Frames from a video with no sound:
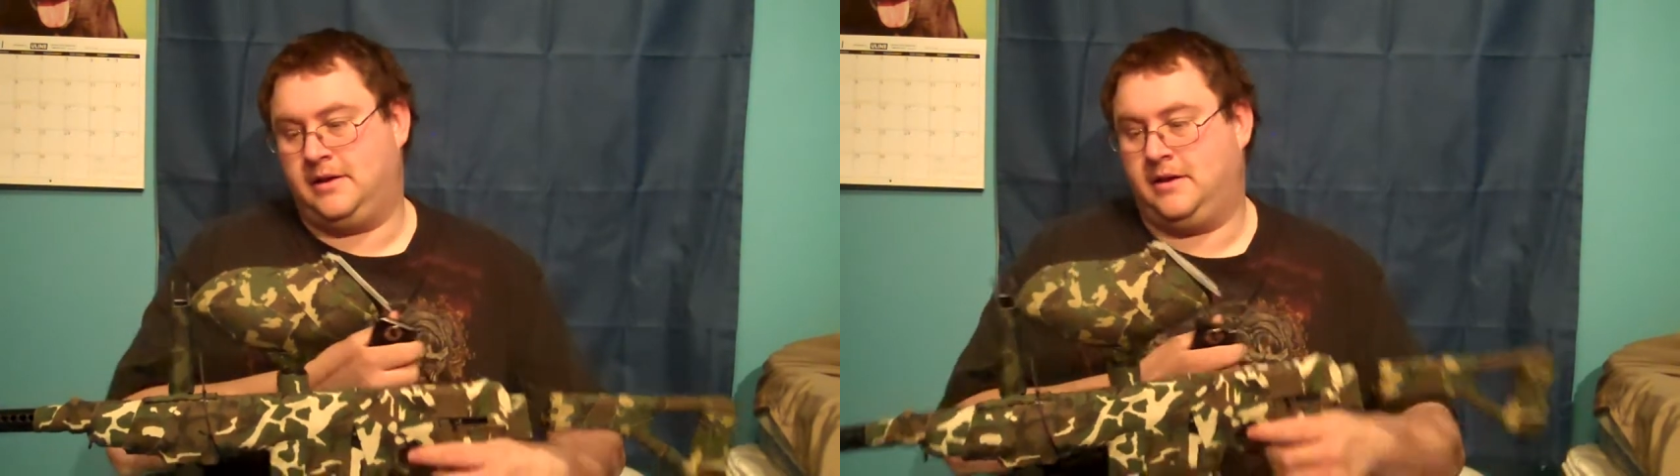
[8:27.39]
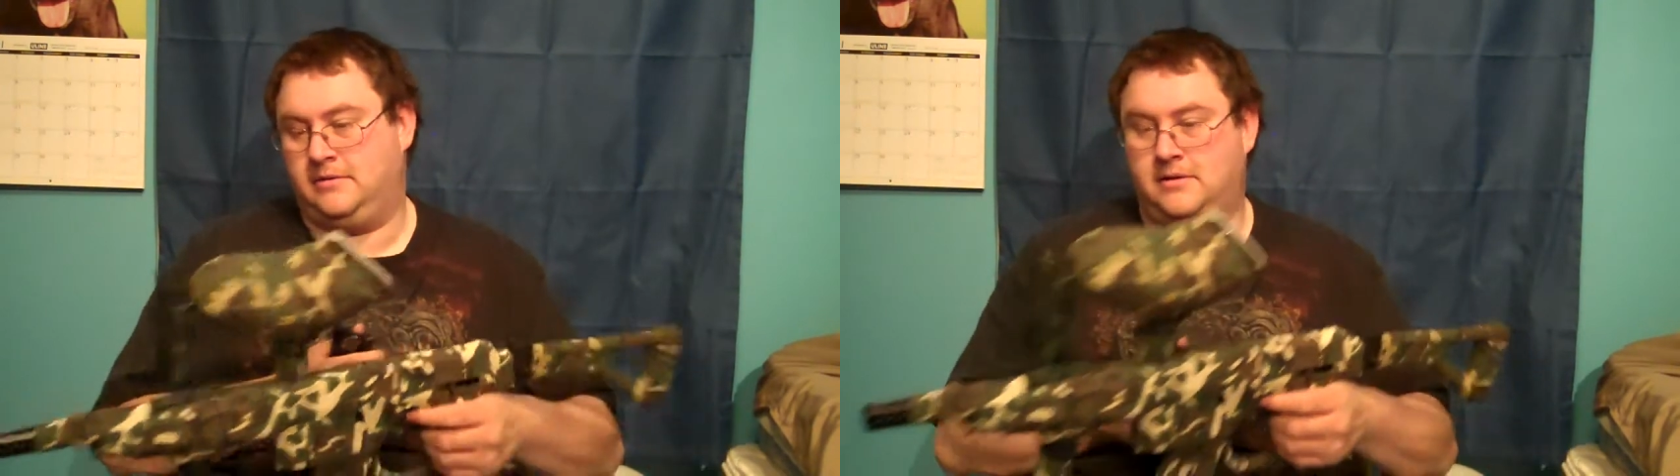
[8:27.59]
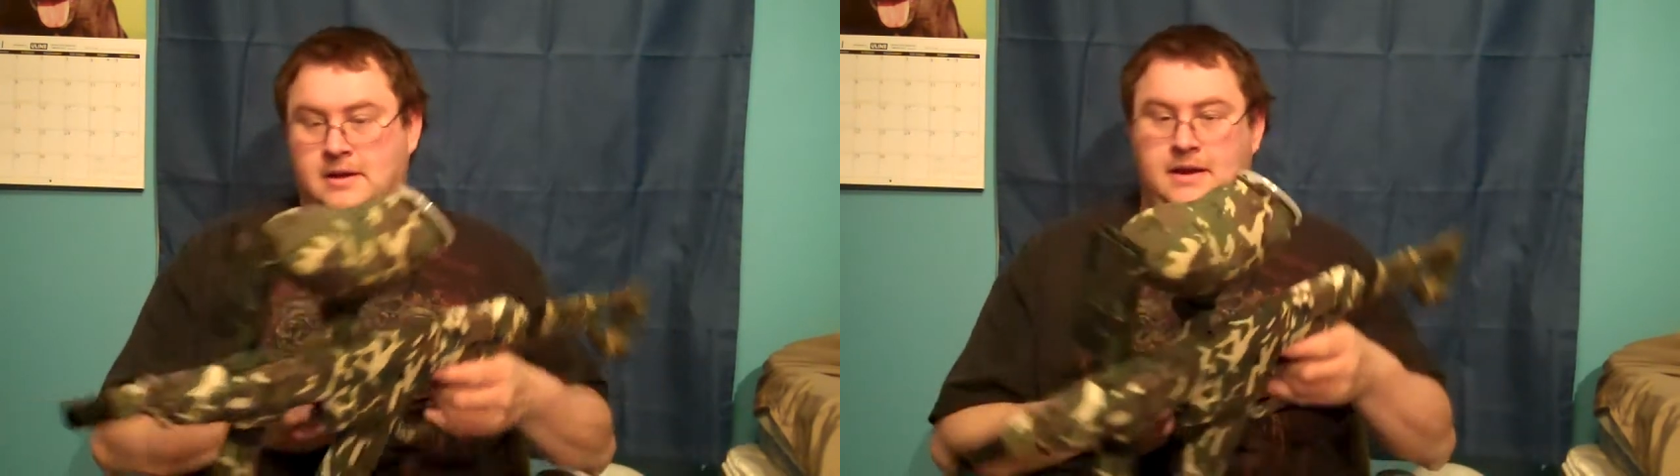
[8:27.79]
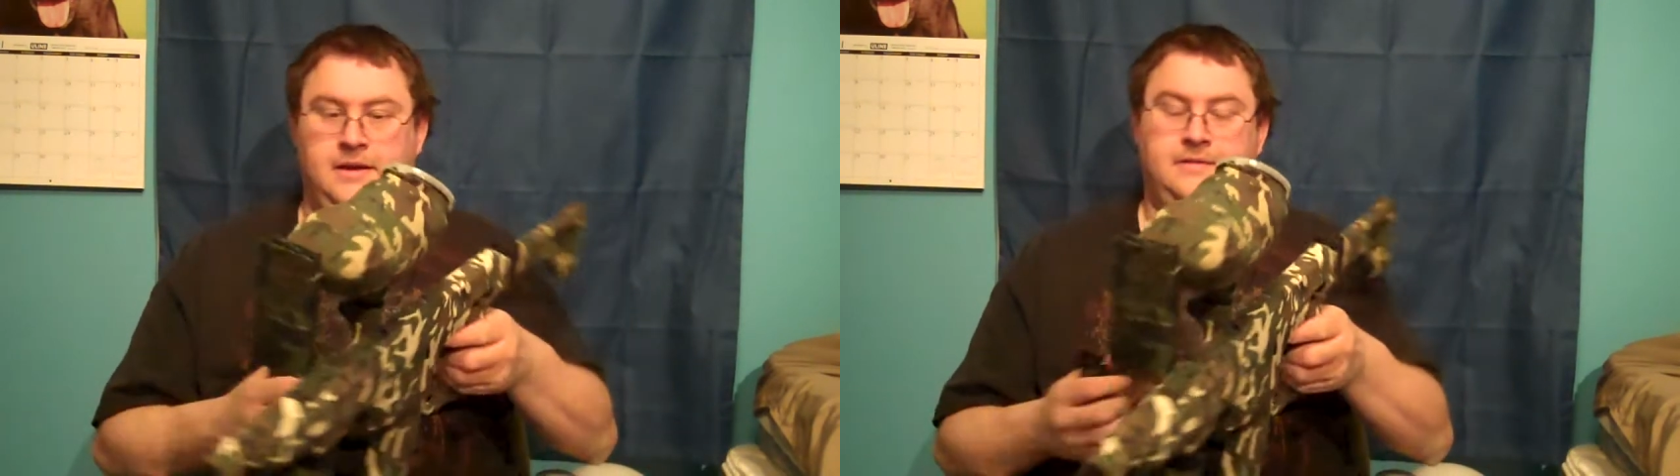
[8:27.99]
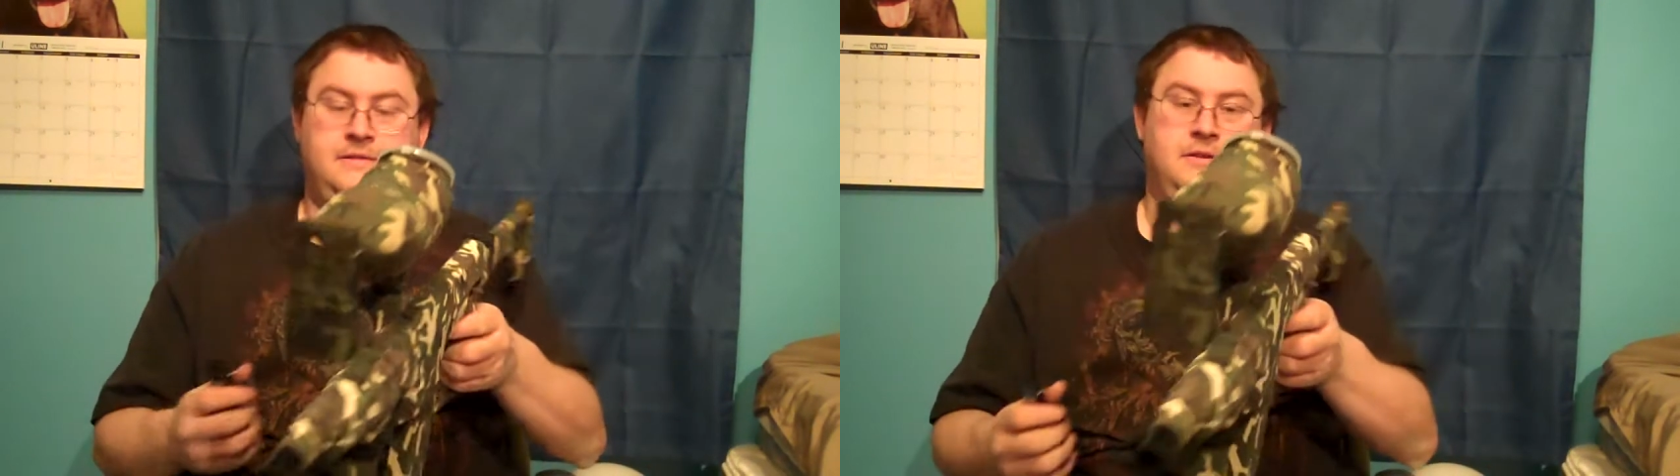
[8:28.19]
you know,
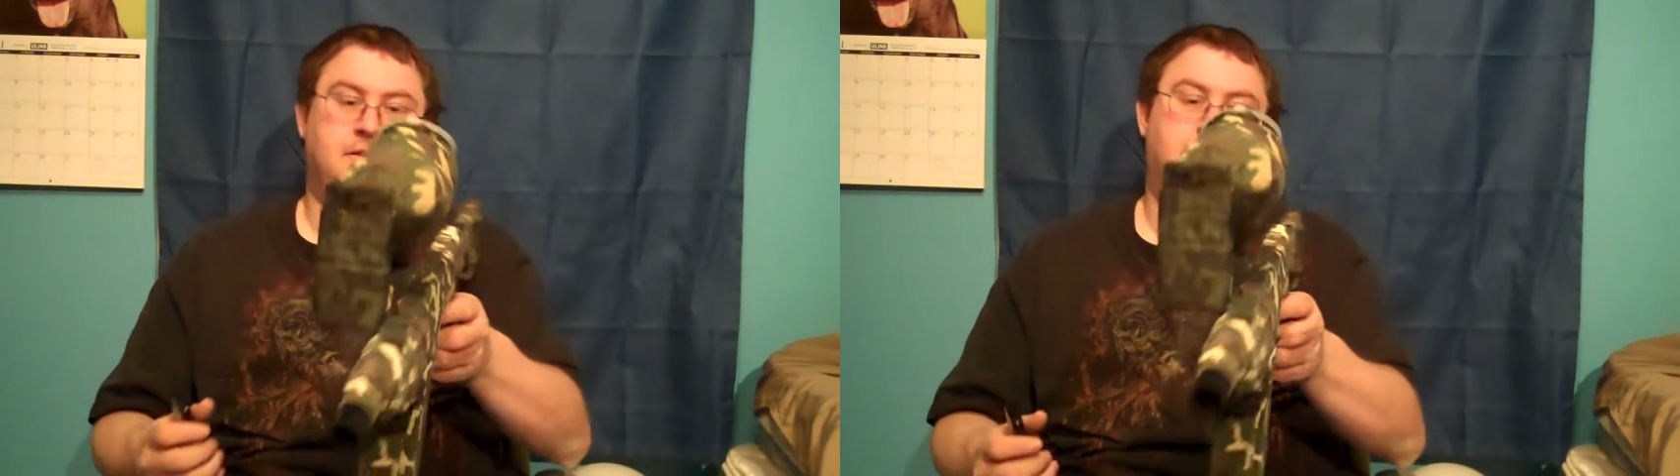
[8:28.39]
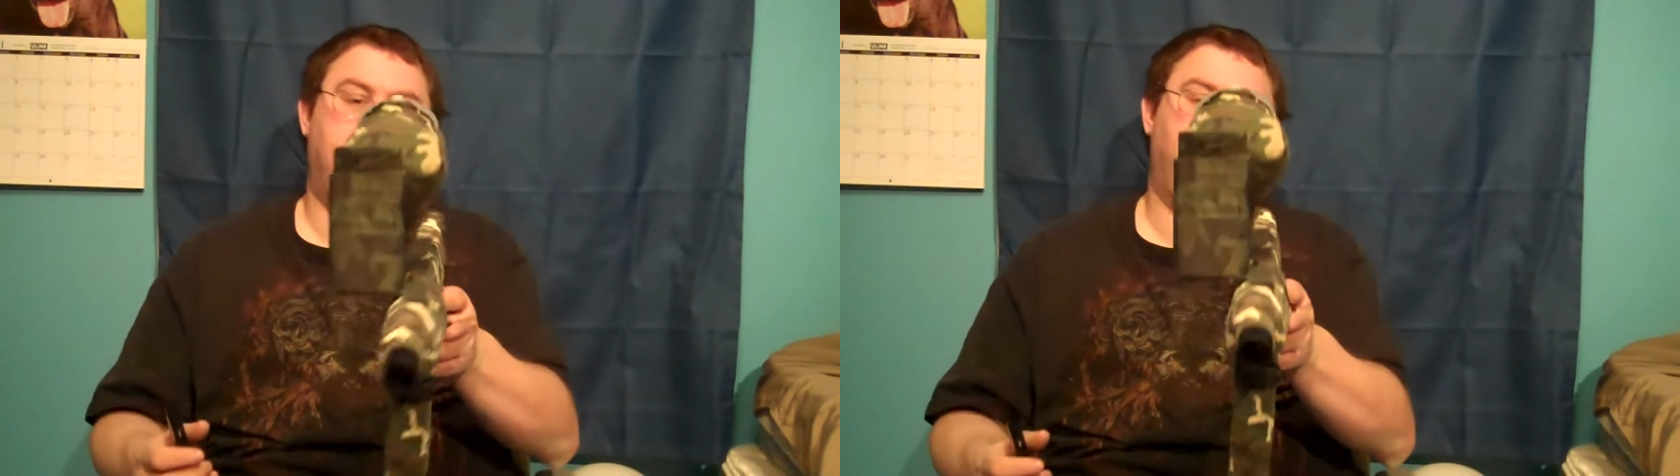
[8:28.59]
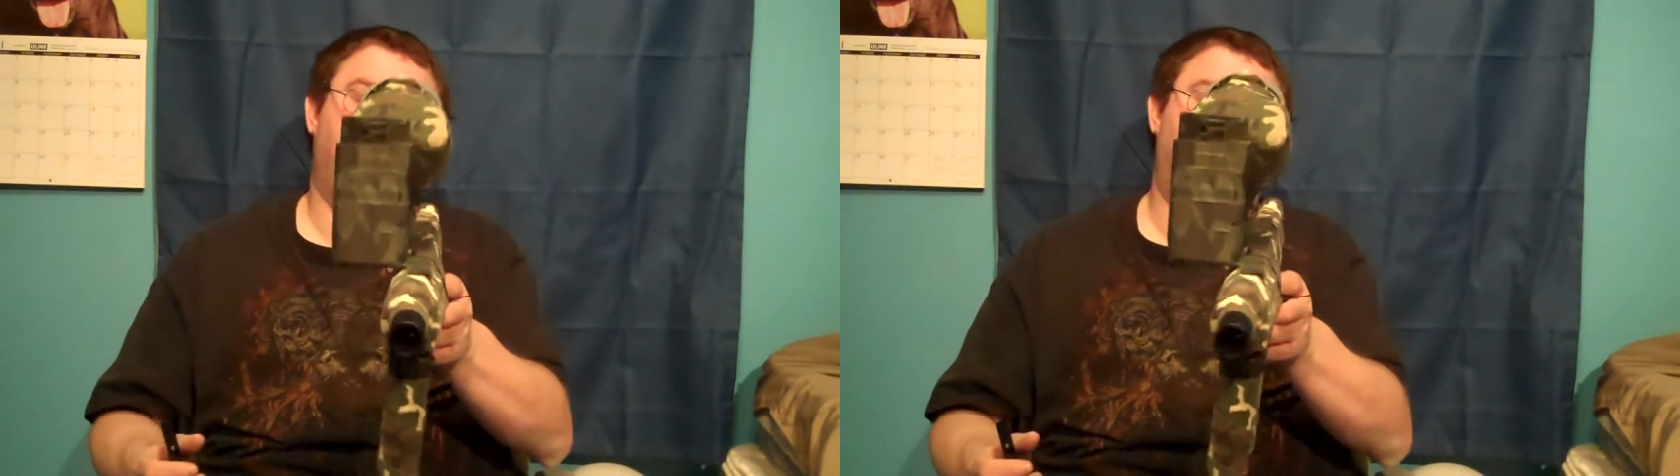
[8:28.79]
and it's still not in the